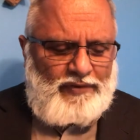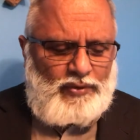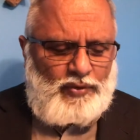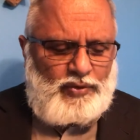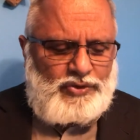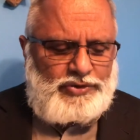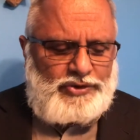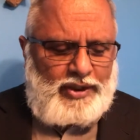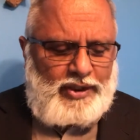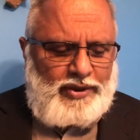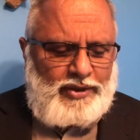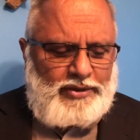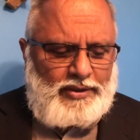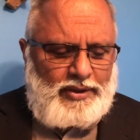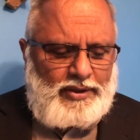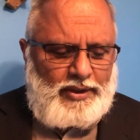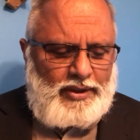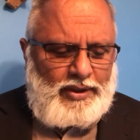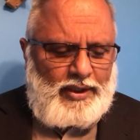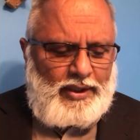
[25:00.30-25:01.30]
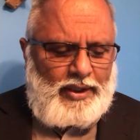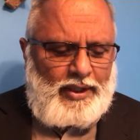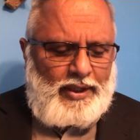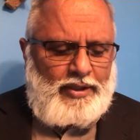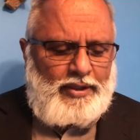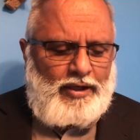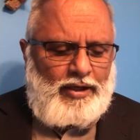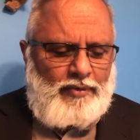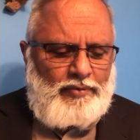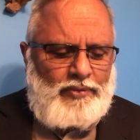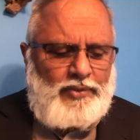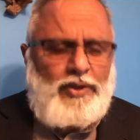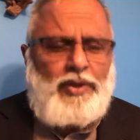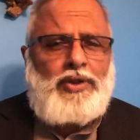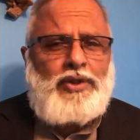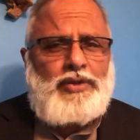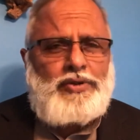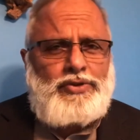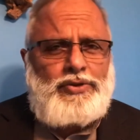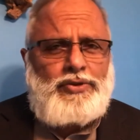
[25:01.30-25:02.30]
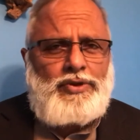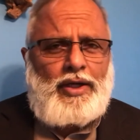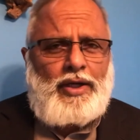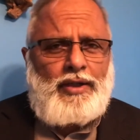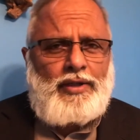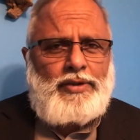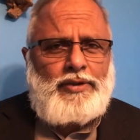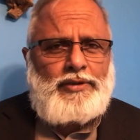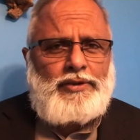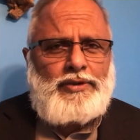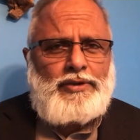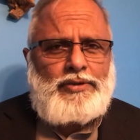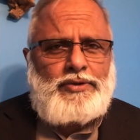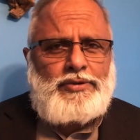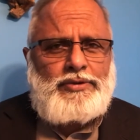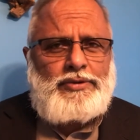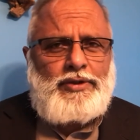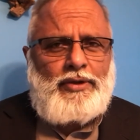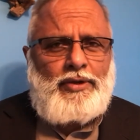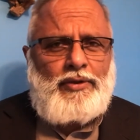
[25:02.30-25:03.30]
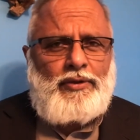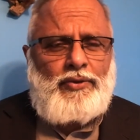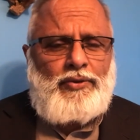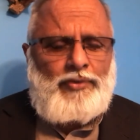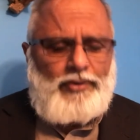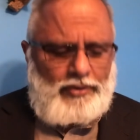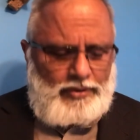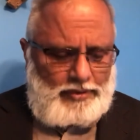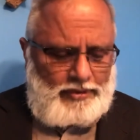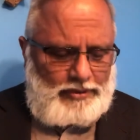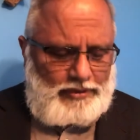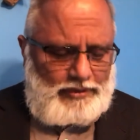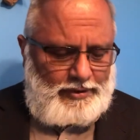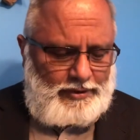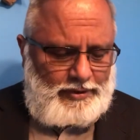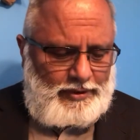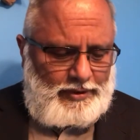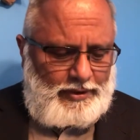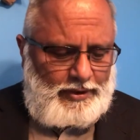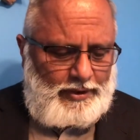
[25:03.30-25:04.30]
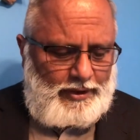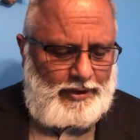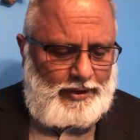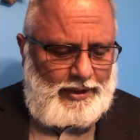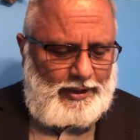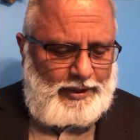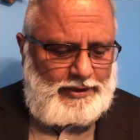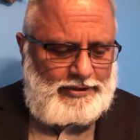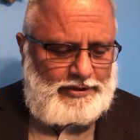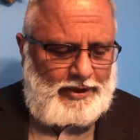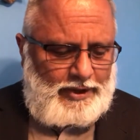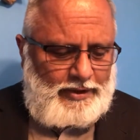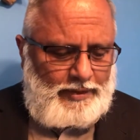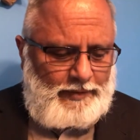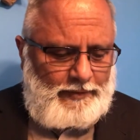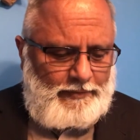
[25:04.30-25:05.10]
Hosea had come to, uh, to the Lord and said,